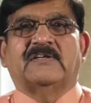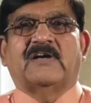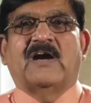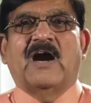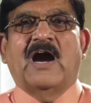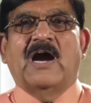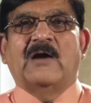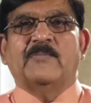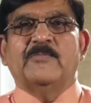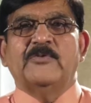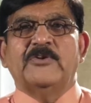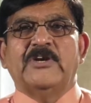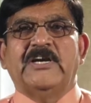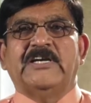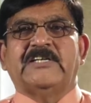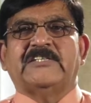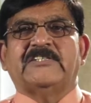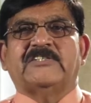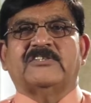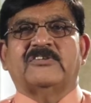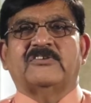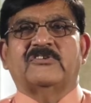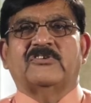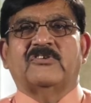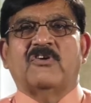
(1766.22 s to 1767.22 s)

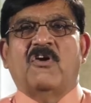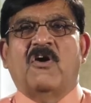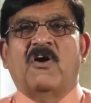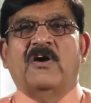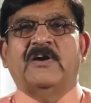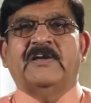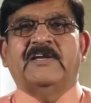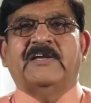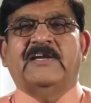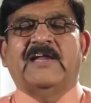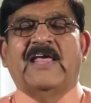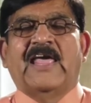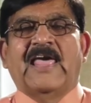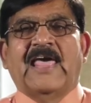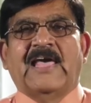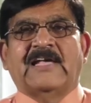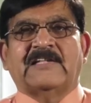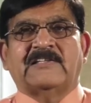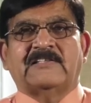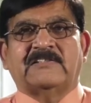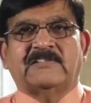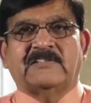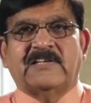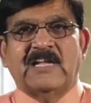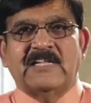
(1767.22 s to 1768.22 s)
Carbonates not
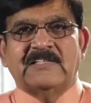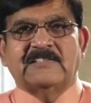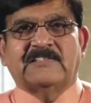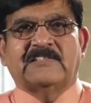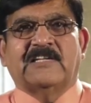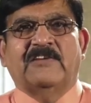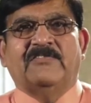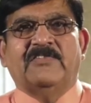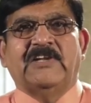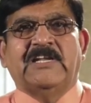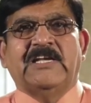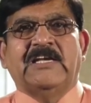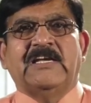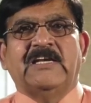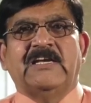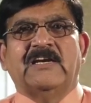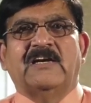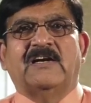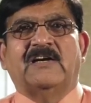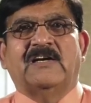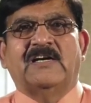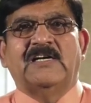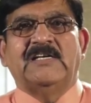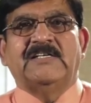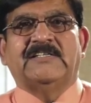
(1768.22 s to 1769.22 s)
extensively
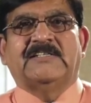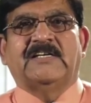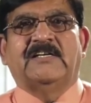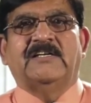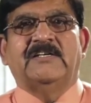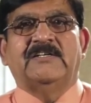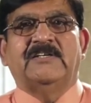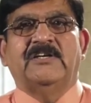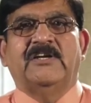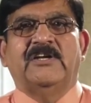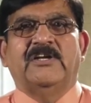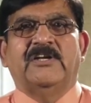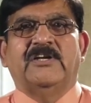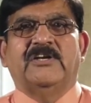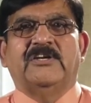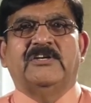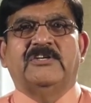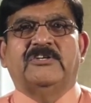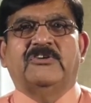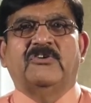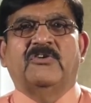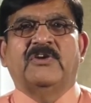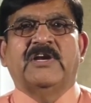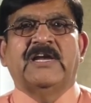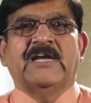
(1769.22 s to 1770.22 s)
altered
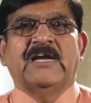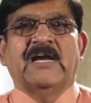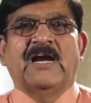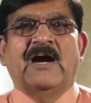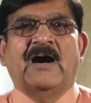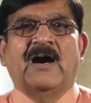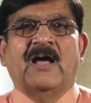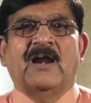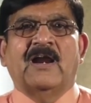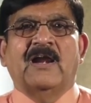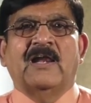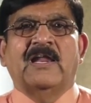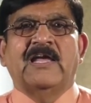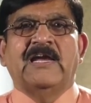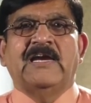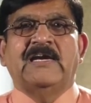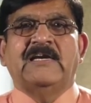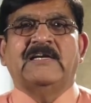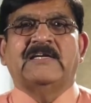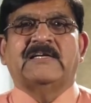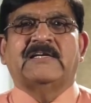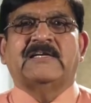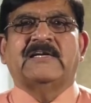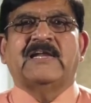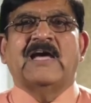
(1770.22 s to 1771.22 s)
during early
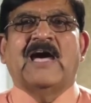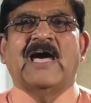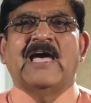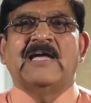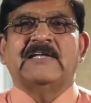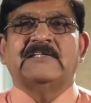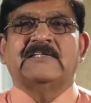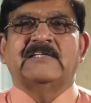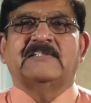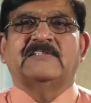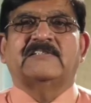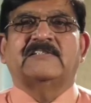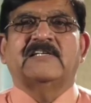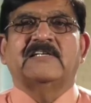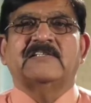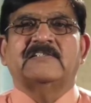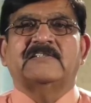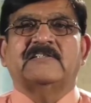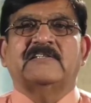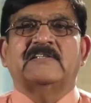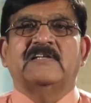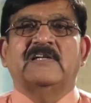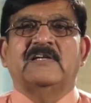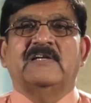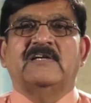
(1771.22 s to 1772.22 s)

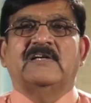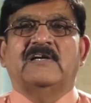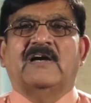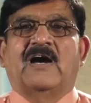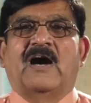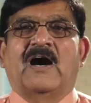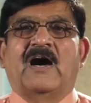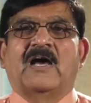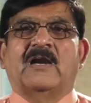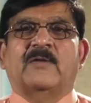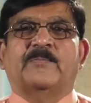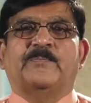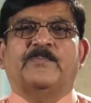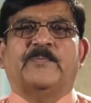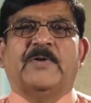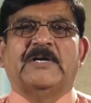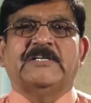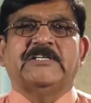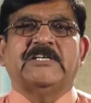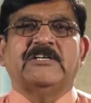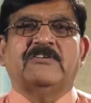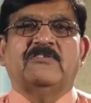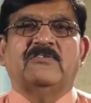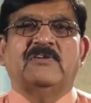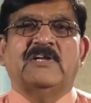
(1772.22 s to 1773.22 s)
diagenesis are
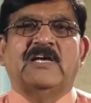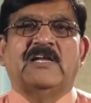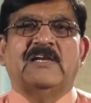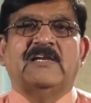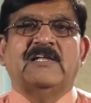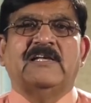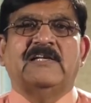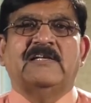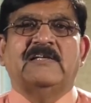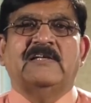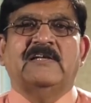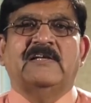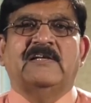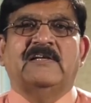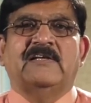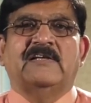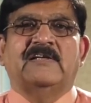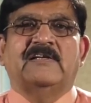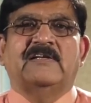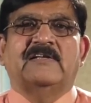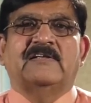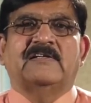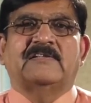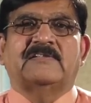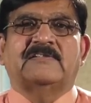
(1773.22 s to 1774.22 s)
particularly
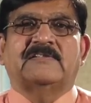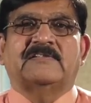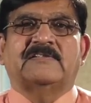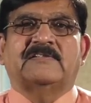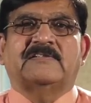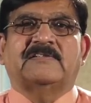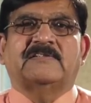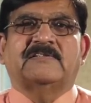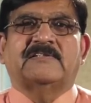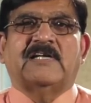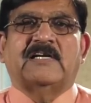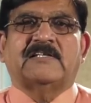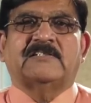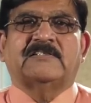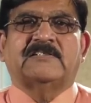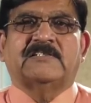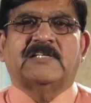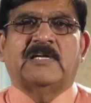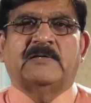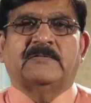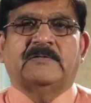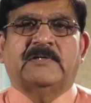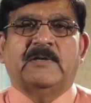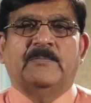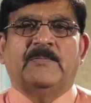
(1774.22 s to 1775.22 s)

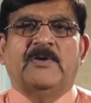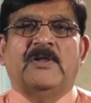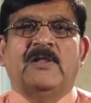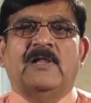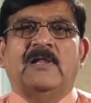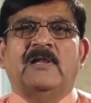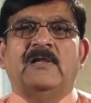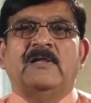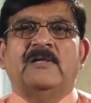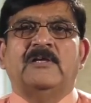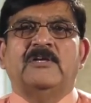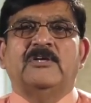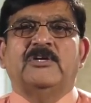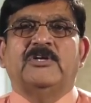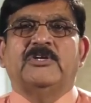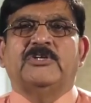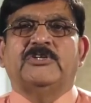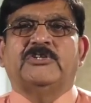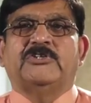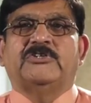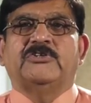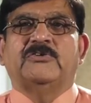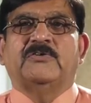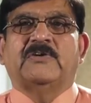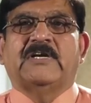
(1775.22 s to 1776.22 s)
susceptible
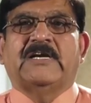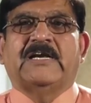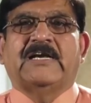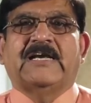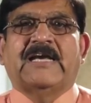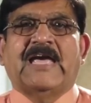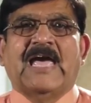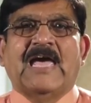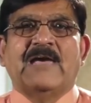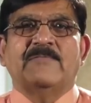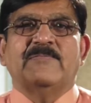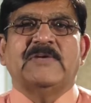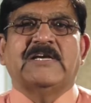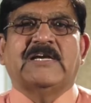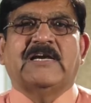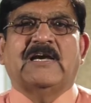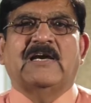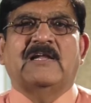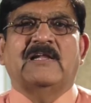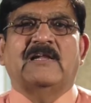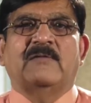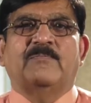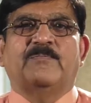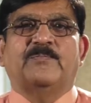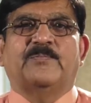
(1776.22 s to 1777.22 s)
to
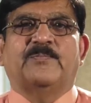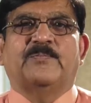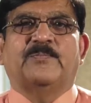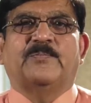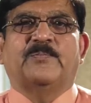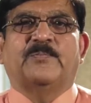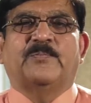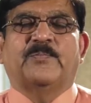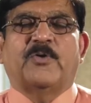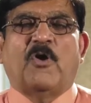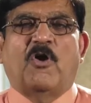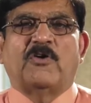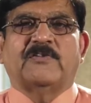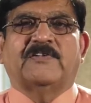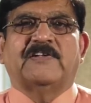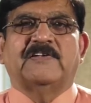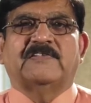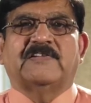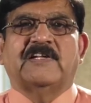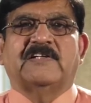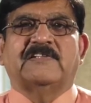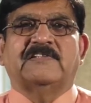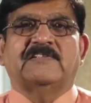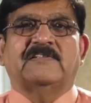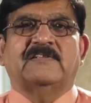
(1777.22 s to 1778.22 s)
chemical
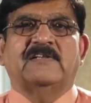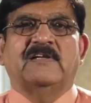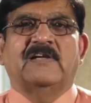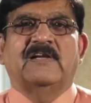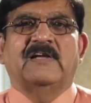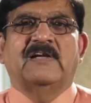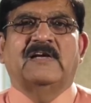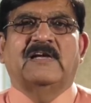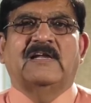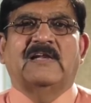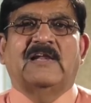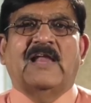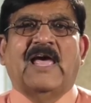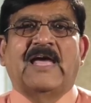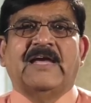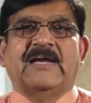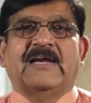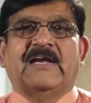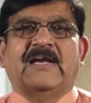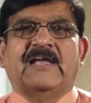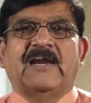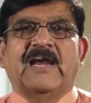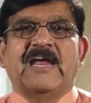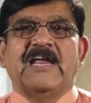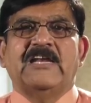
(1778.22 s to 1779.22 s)
processes
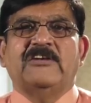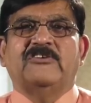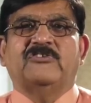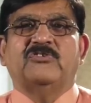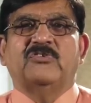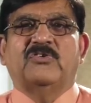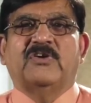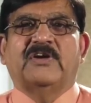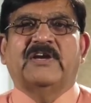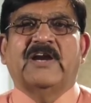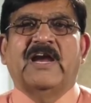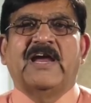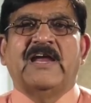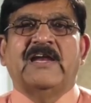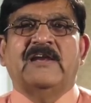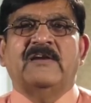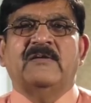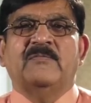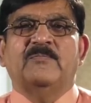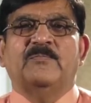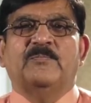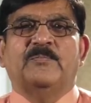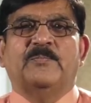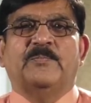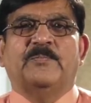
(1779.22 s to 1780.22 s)
like grain to
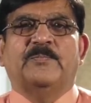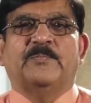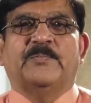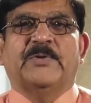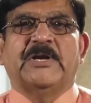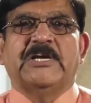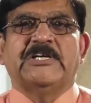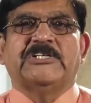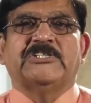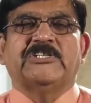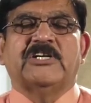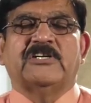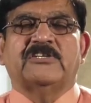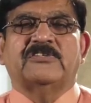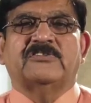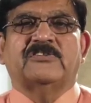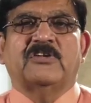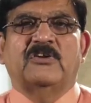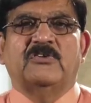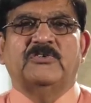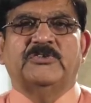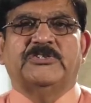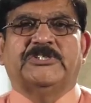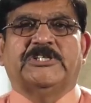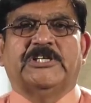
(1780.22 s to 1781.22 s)
grain pressure
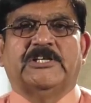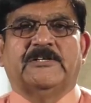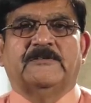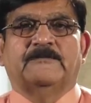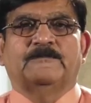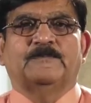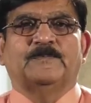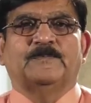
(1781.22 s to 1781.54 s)
solution.